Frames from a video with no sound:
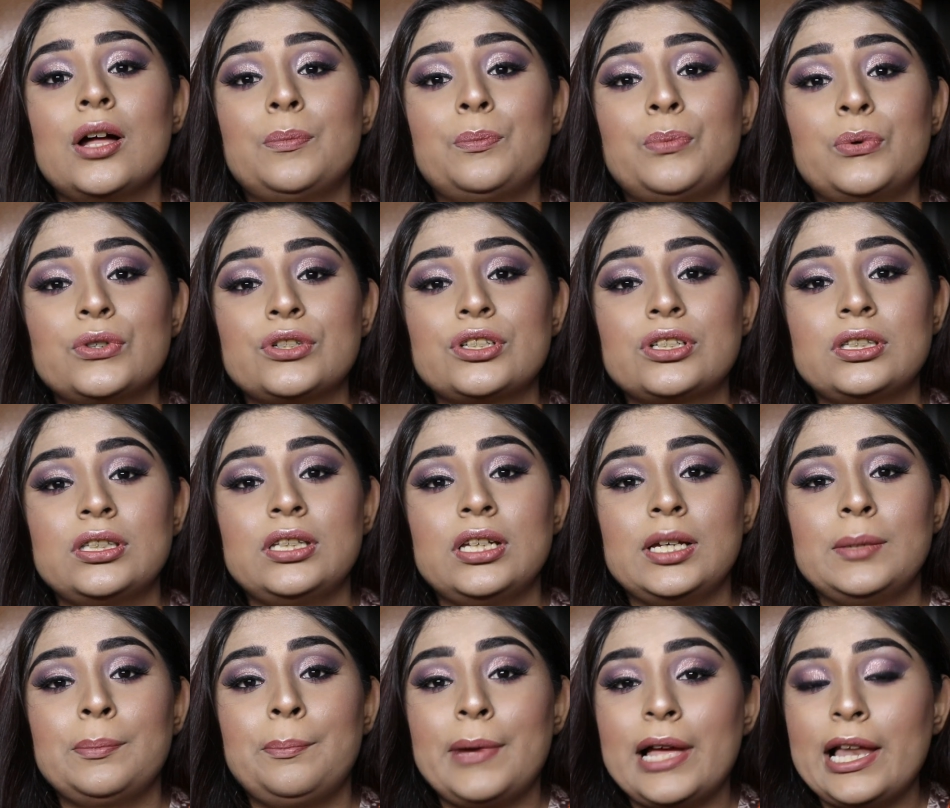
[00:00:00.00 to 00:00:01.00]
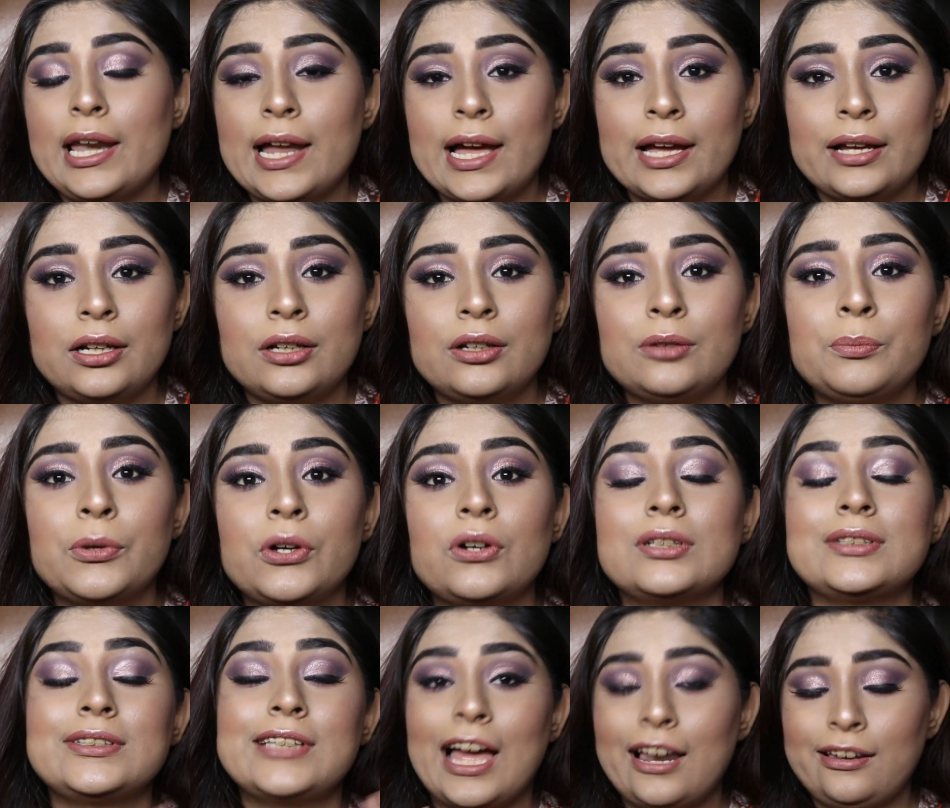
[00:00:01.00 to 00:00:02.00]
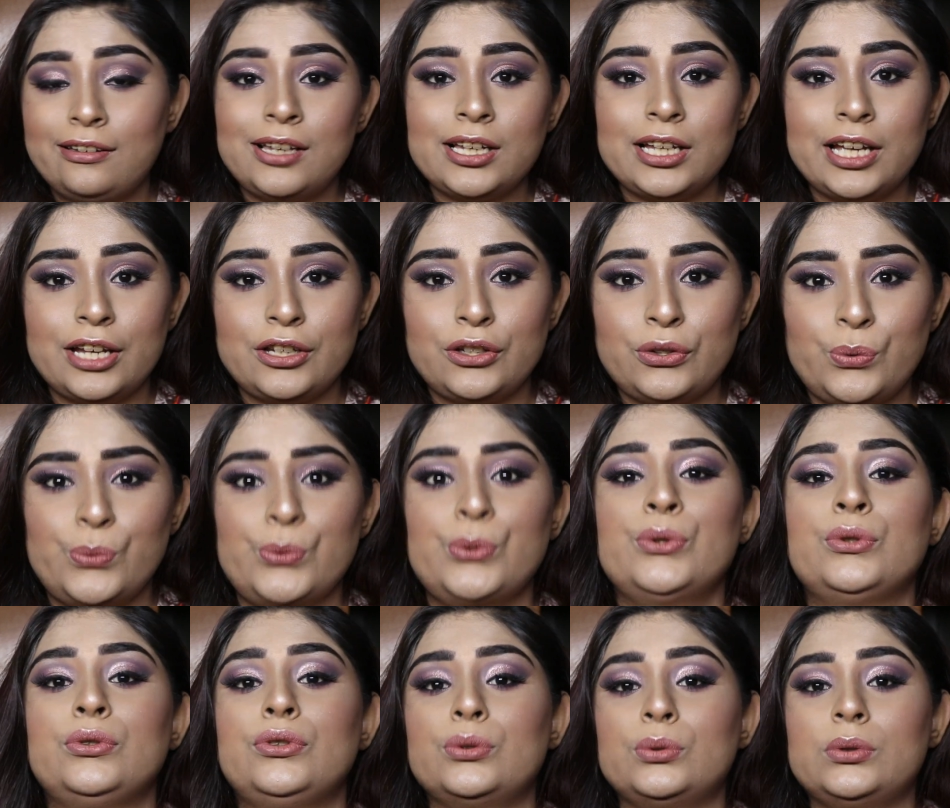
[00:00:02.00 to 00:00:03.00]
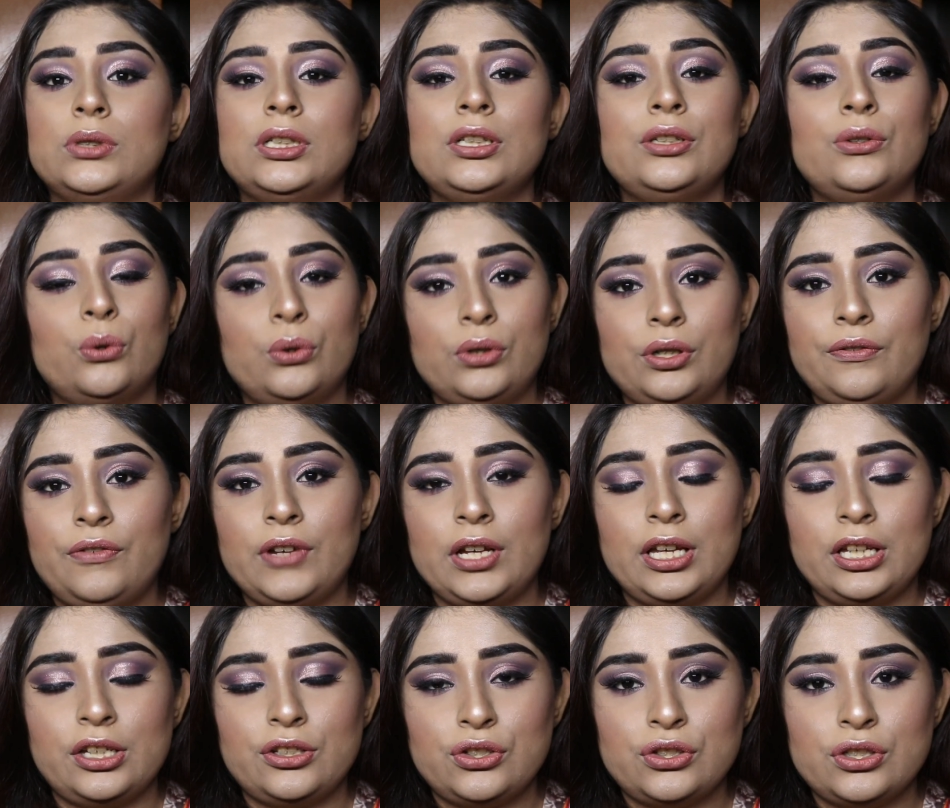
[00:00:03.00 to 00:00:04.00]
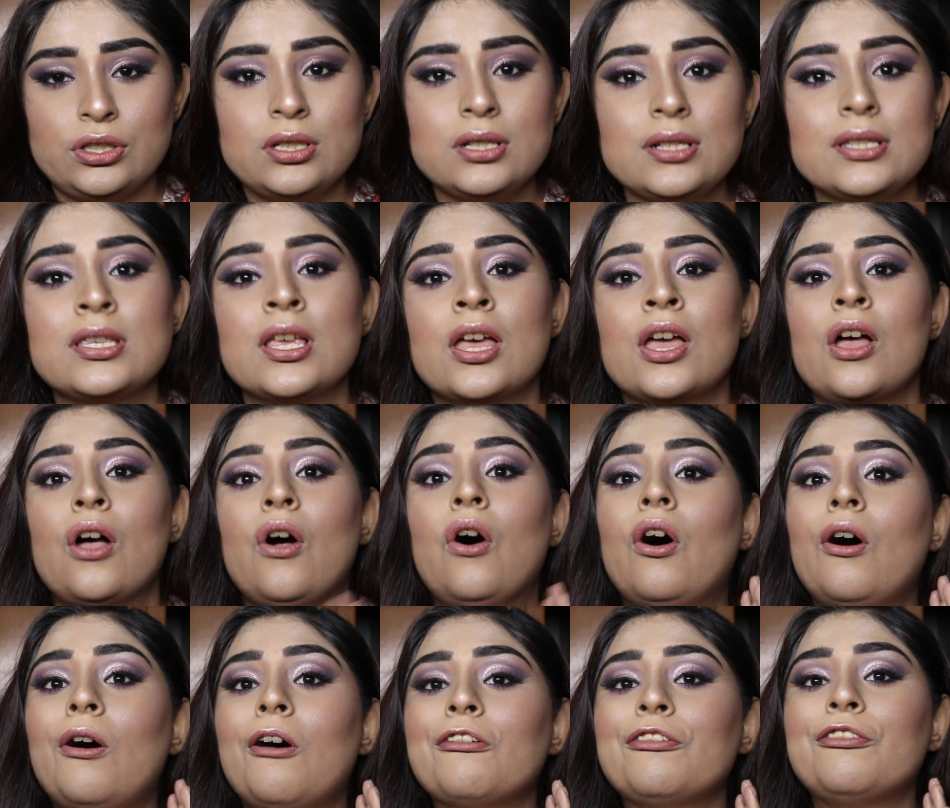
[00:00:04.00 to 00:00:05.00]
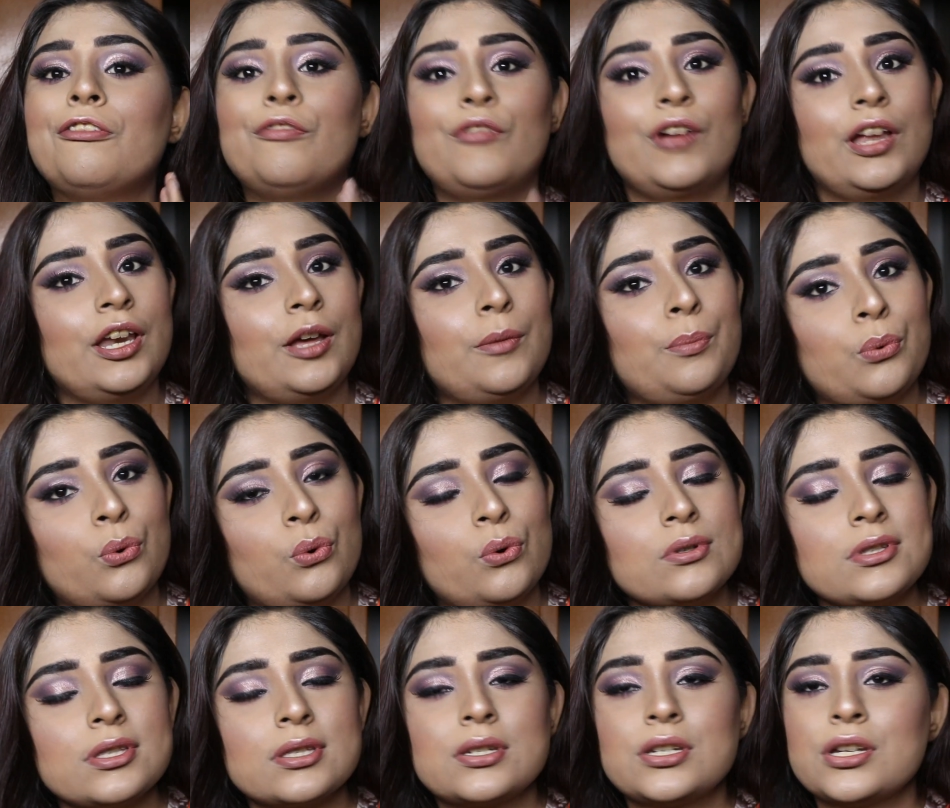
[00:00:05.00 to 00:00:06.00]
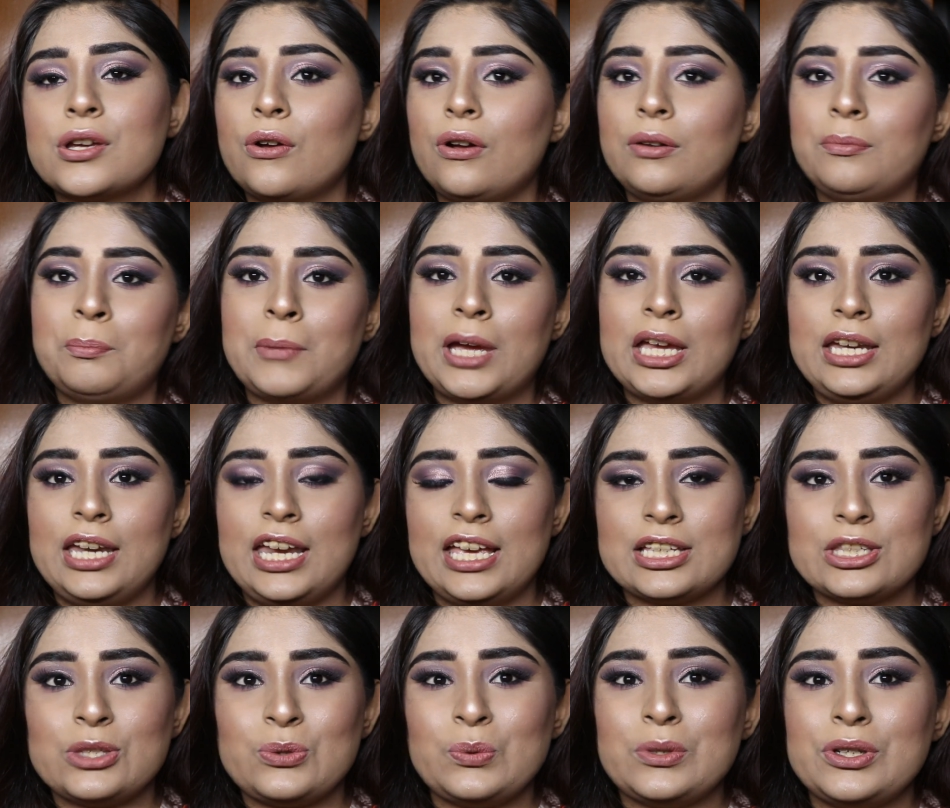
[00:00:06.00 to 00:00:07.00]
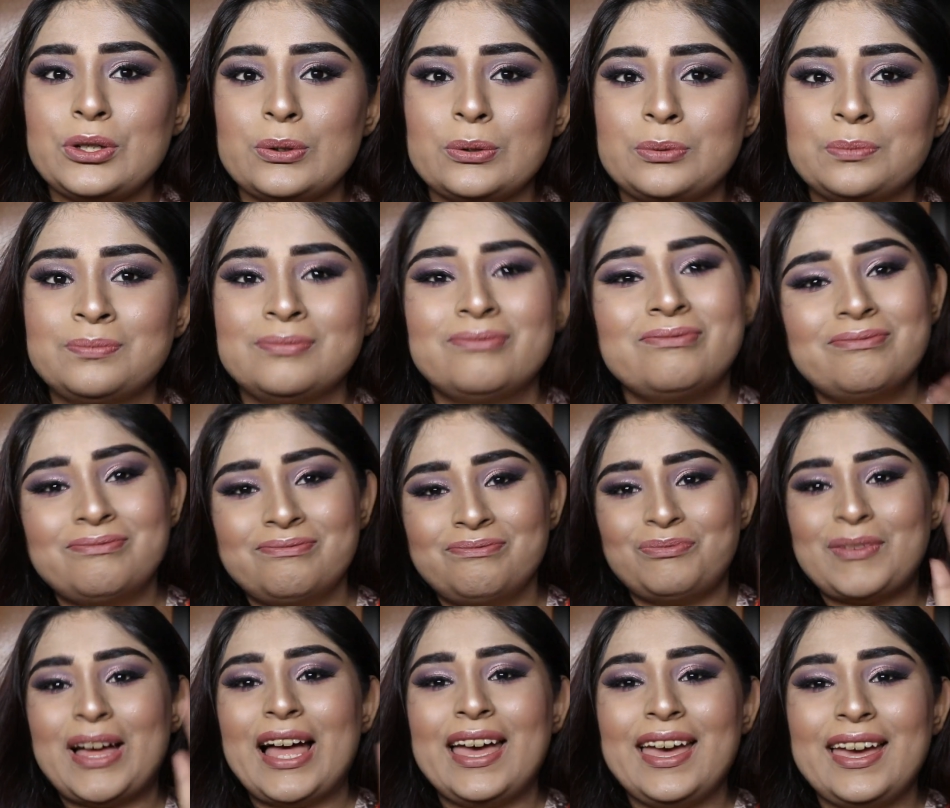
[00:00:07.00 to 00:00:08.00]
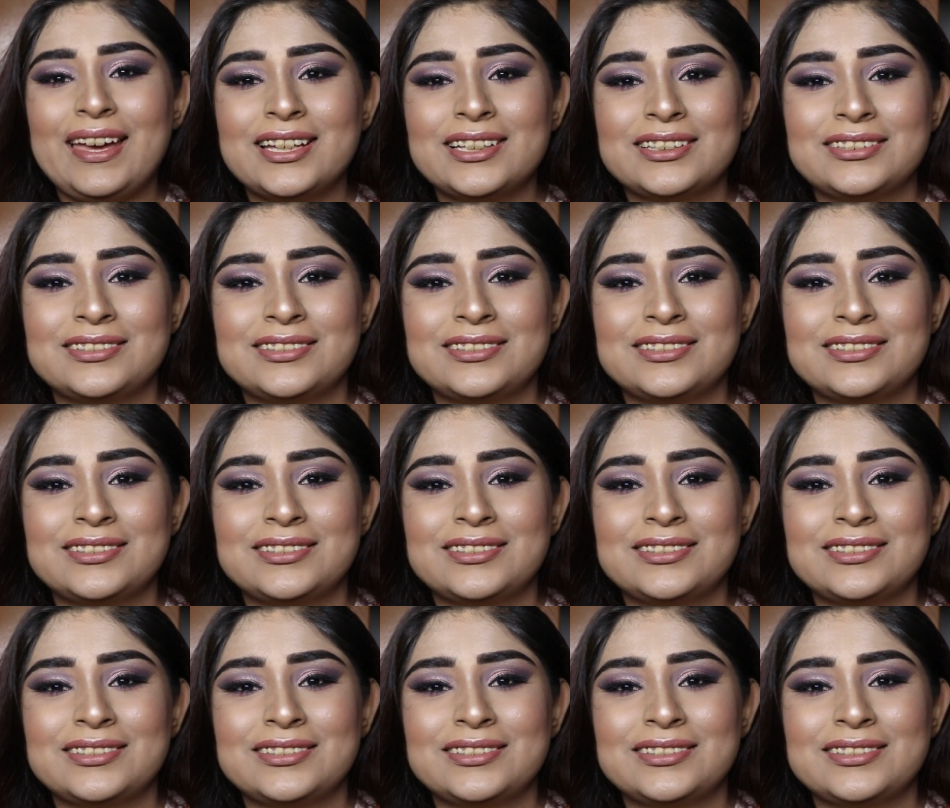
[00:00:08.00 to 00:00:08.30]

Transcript: push the bell icon because that will get you to the notifications of when I post my next video. Bye.